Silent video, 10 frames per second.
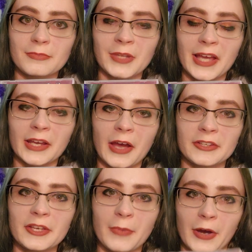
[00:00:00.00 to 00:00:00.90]
Black
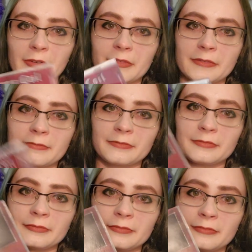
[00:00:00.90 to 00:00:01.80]
Anima.
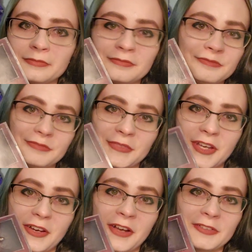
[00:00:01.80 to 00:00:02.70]

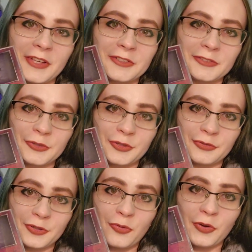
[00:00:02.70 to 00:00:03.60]
Yeah, I like
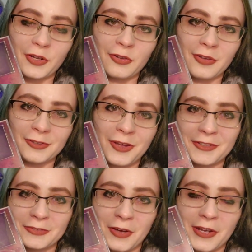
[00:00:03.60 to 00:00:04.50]
Lacuna Coil a lot.
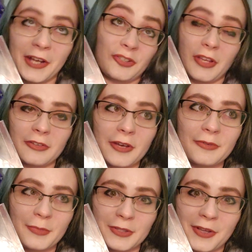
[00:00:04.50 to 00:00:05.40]
Actually, I love
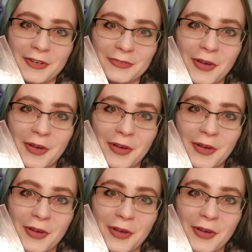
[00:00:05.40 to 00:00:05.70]
them a lot.